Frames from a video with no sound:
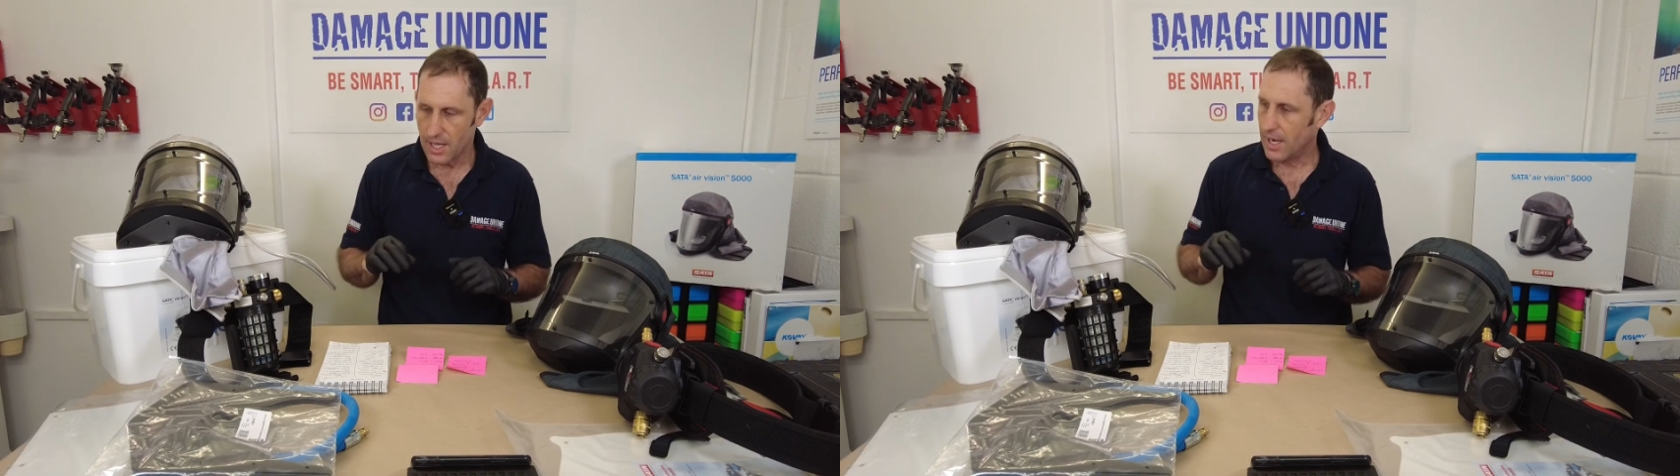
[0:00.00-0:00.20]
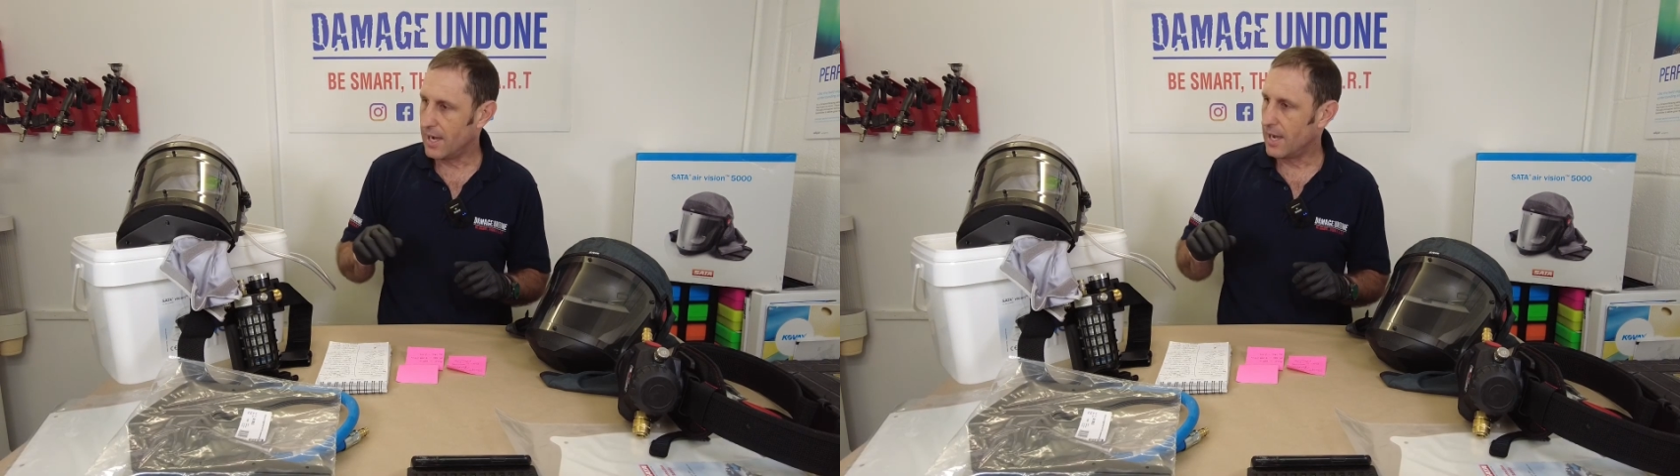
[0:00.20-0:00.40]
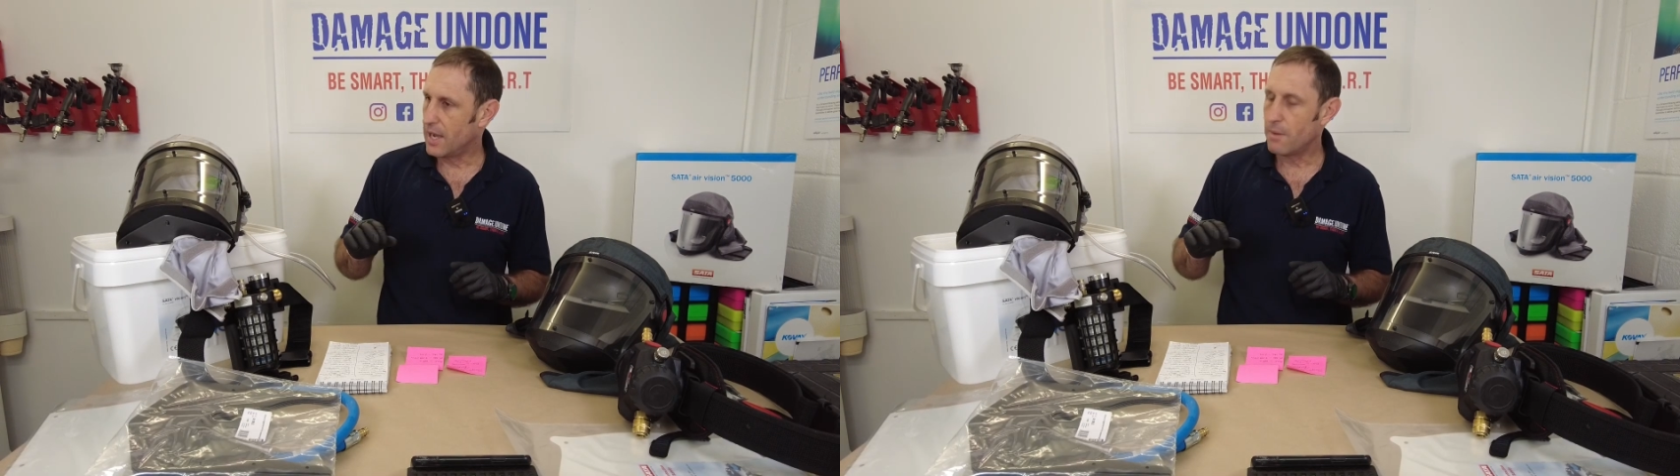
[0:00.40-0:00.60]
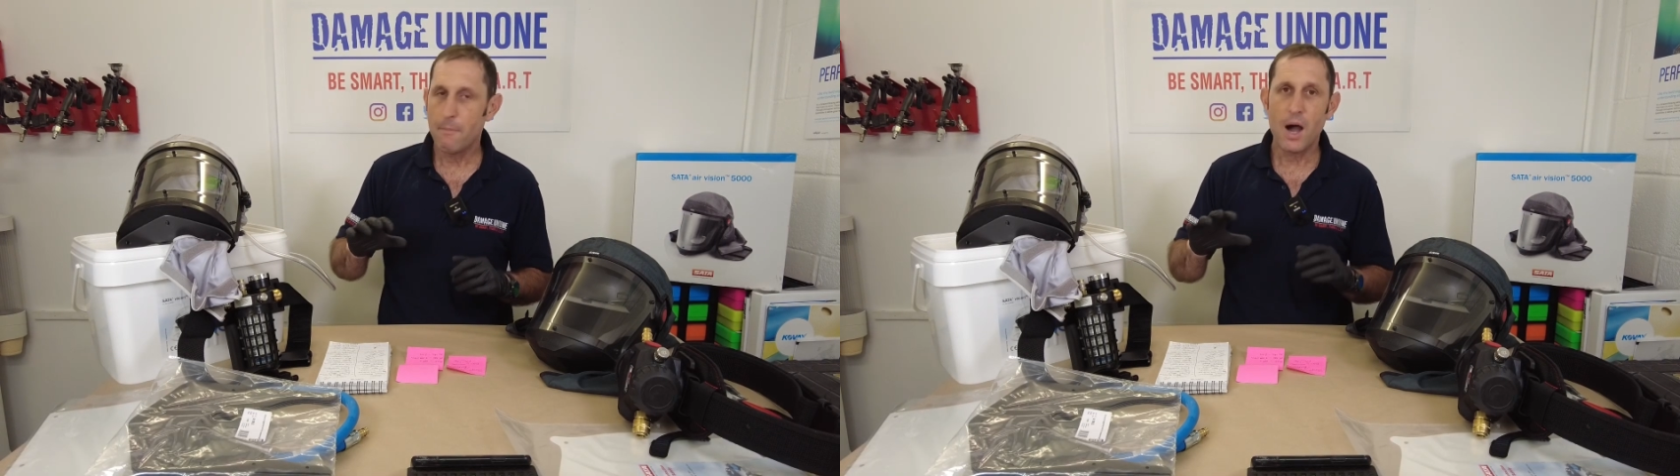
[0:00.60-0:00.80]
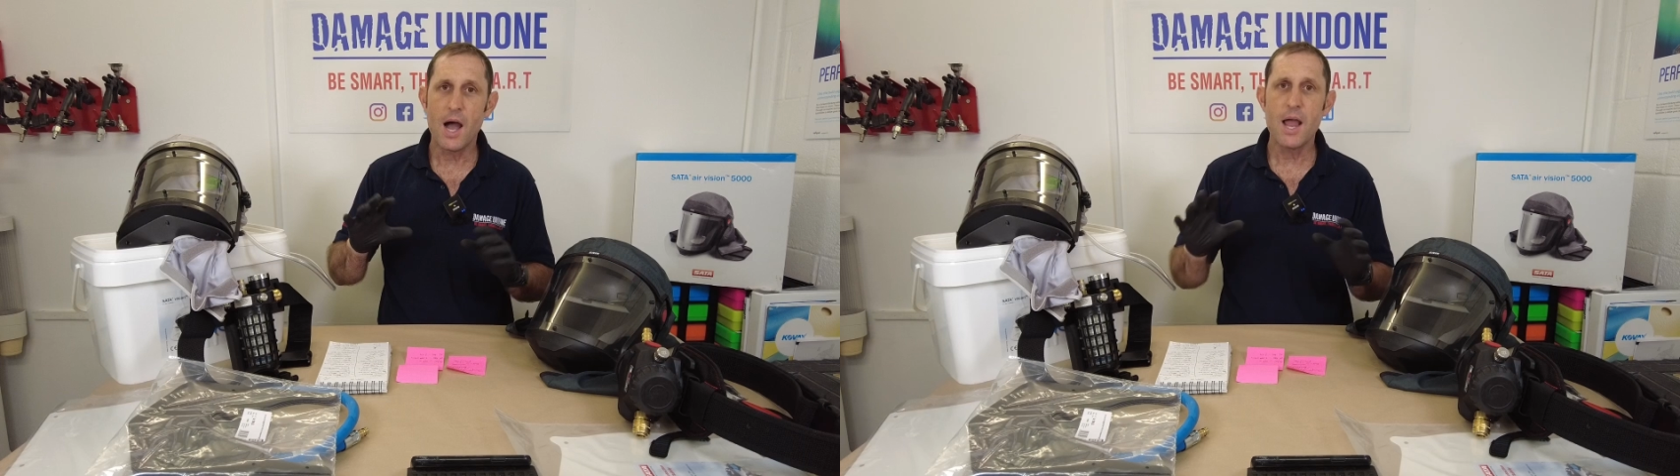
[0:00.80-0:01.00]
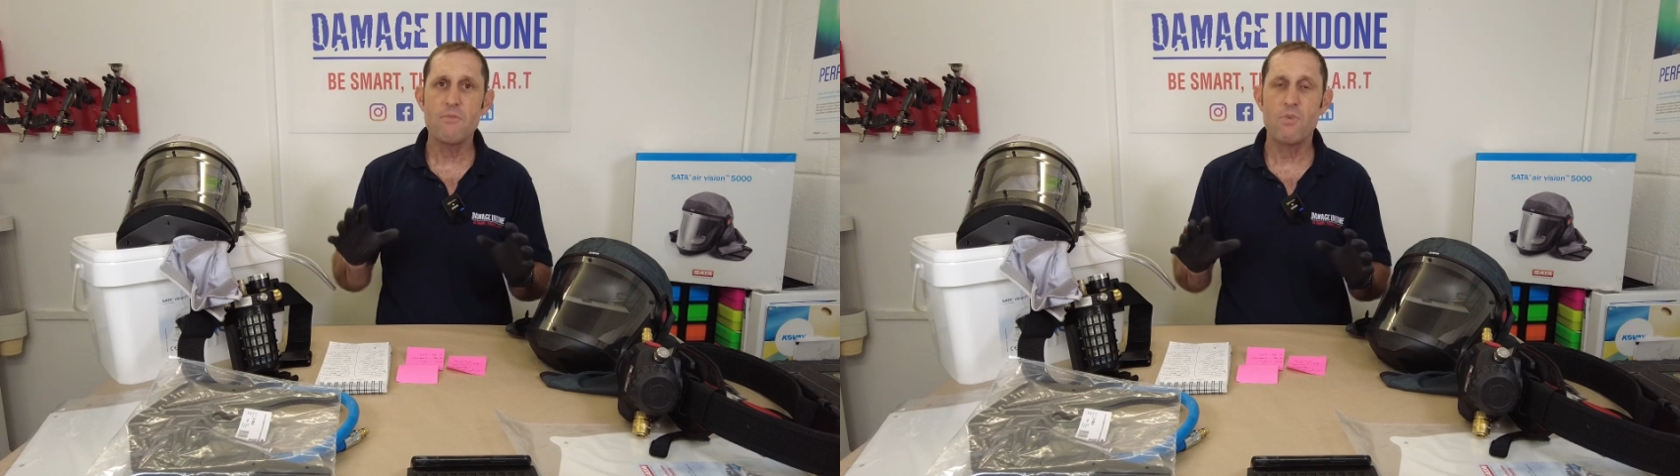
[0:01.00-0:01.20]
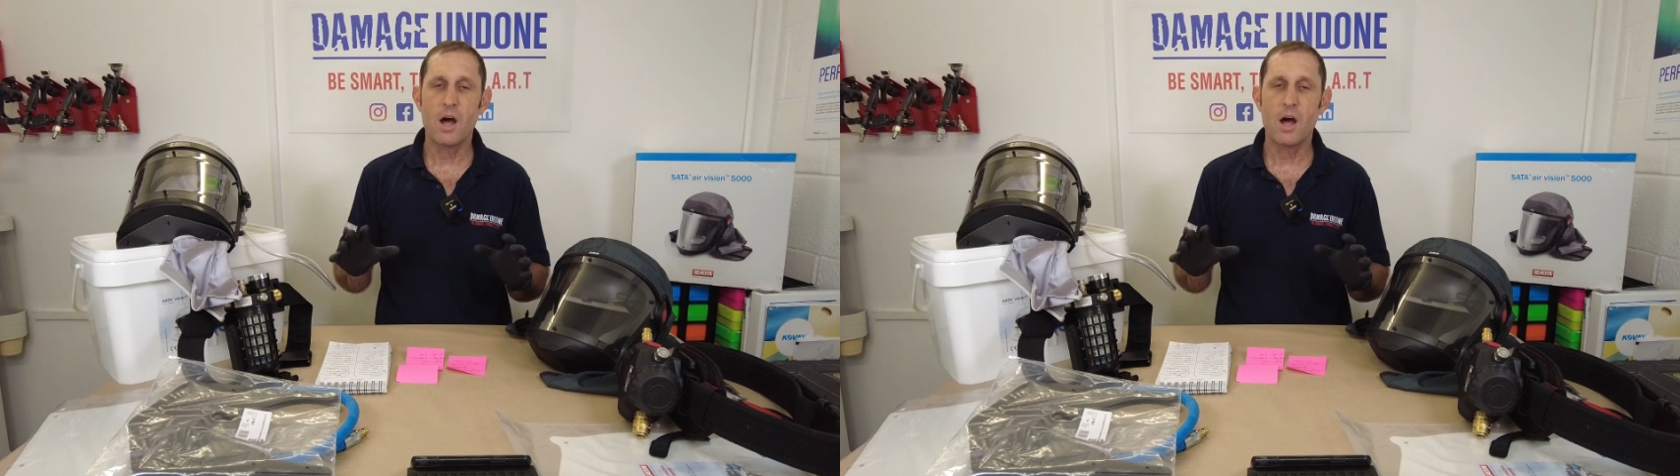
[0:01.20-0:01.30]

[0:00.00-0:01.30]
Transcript: I've